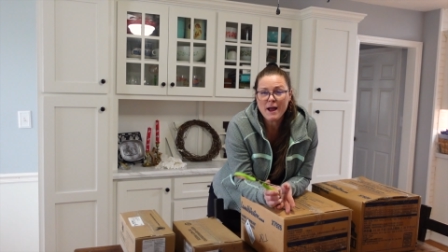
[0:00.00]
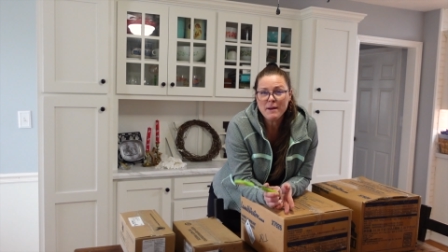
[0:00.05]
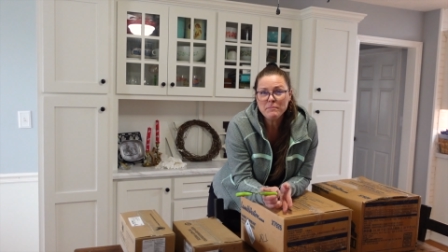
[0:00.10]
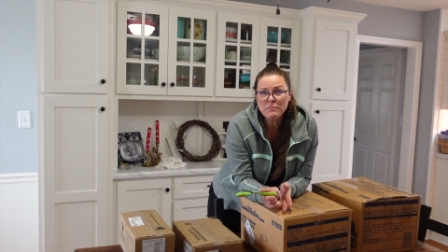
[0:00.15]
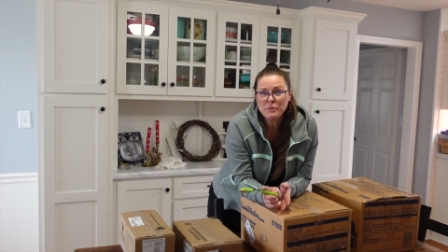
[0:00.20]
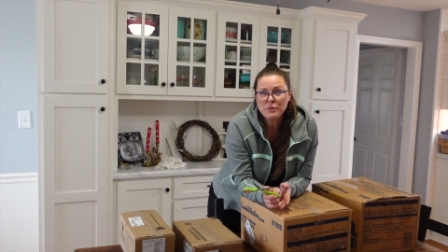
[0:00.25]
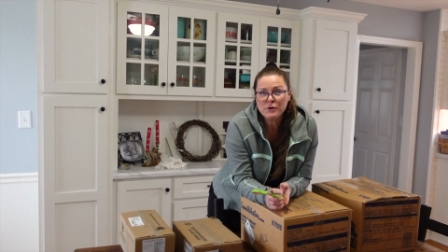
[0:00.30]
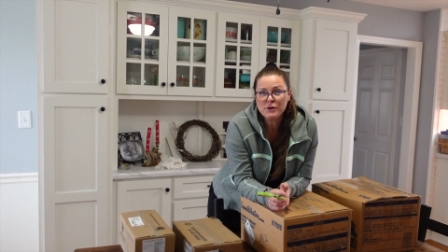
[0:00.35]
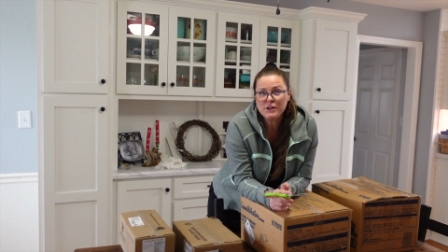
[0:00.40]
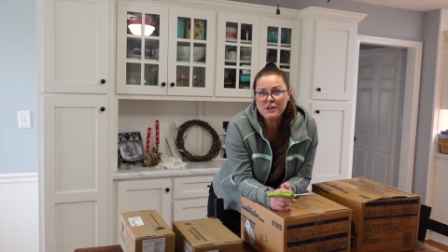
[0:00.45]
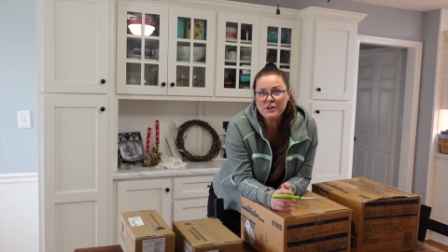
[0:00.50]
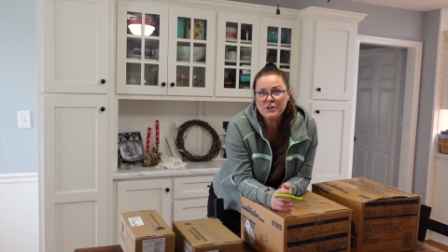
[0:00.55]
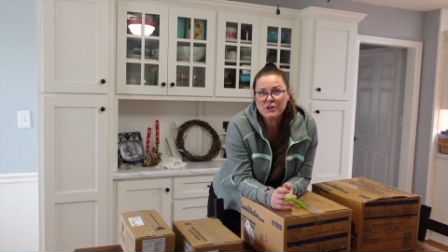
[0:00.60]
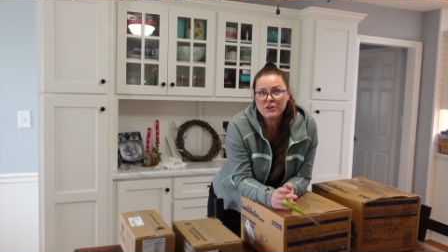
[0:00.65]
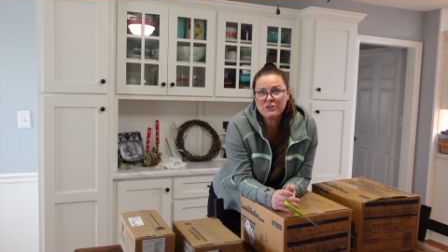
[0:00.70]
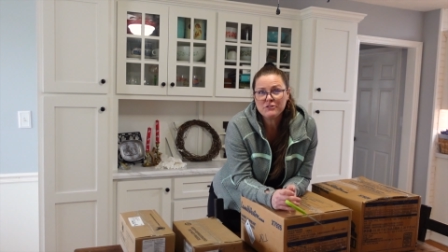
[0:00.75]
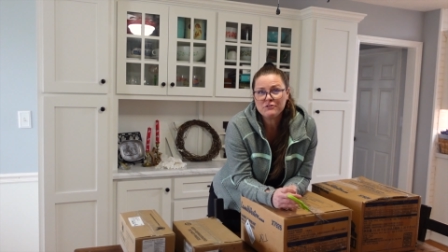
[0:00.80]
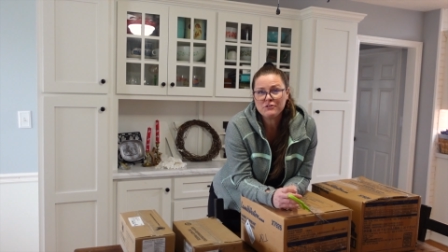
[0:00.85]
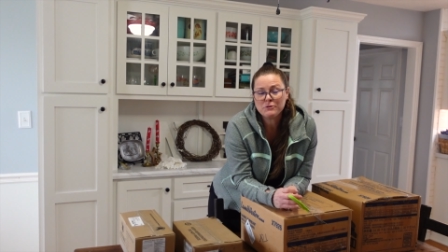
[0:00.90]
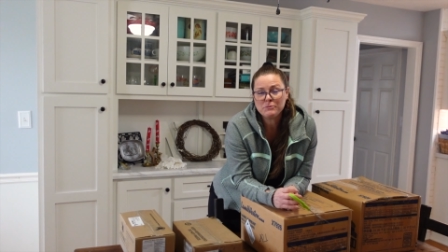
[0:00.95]
I'm pretty
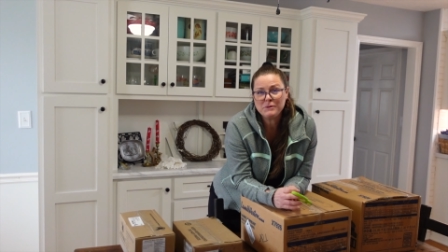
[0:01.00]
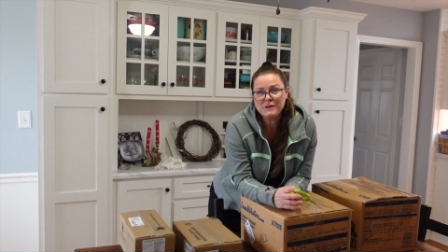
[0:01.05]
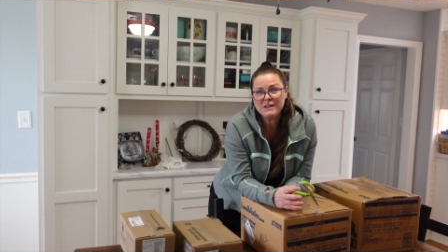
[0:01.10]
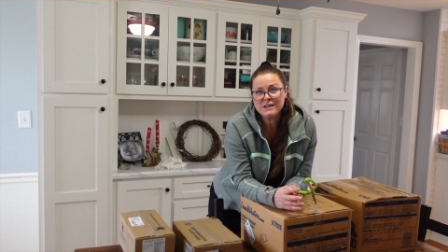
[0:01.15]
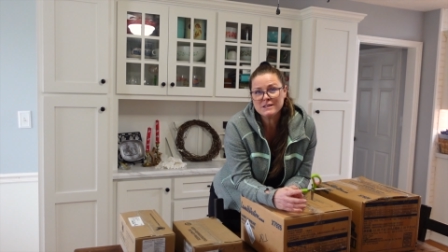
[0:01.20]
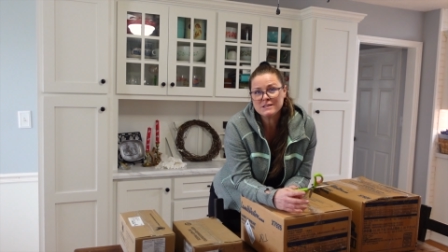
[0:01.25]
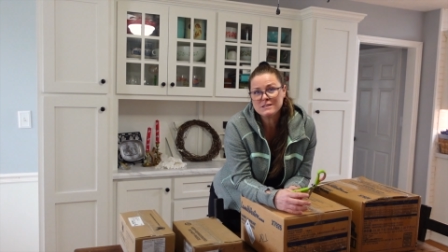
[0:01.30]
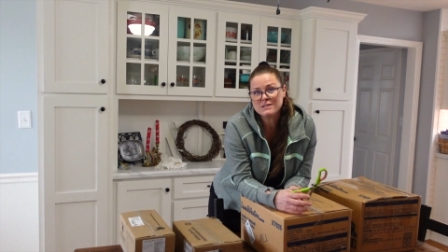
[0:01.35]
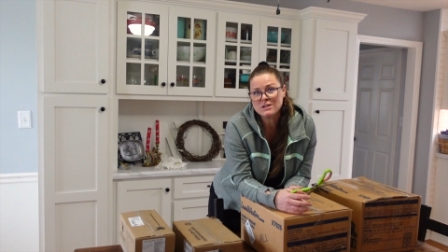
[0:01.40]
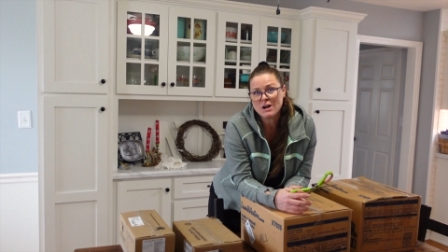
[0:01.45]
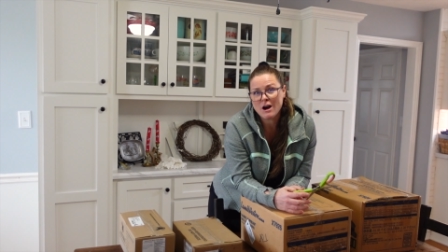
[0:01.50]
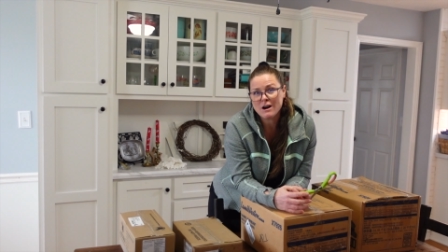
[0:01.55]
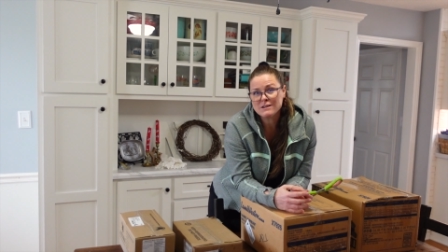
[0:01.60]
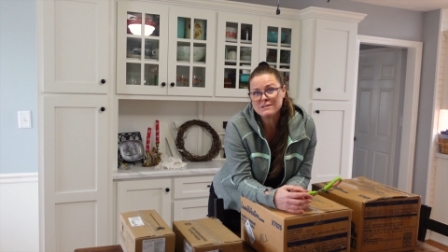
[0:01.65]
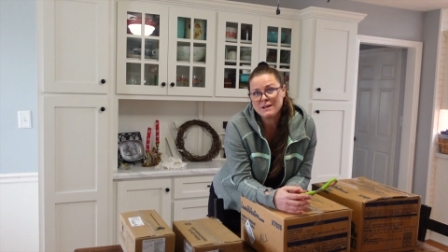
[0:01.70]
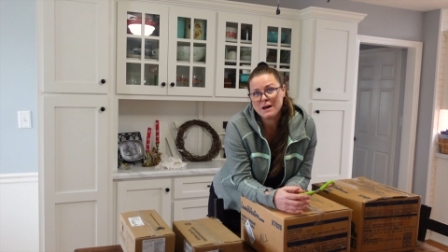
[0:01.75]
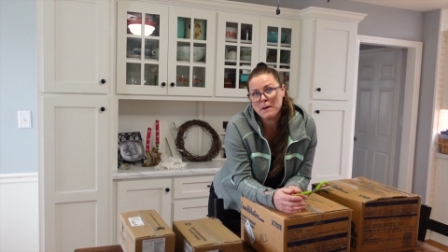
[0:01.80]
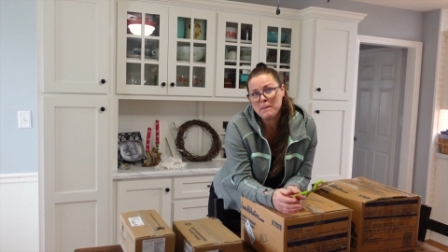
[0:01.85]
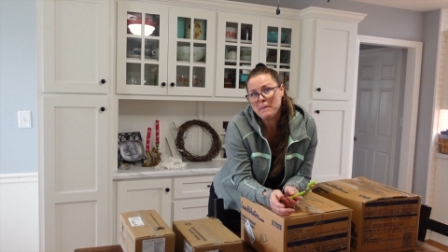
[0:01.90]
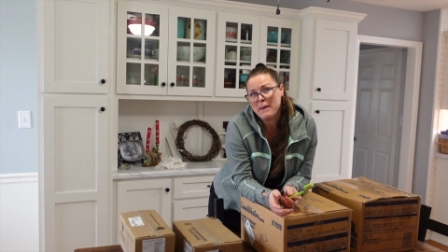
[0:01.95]
good for being
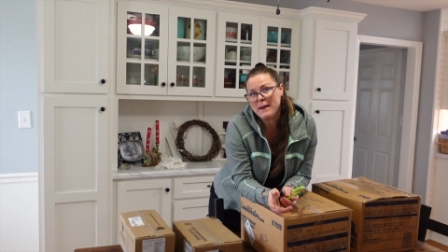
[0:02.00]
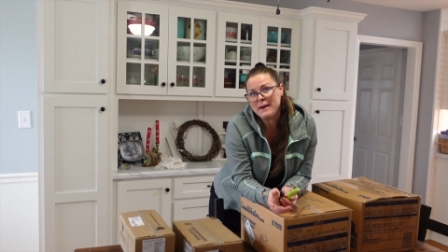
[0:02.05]
stocked up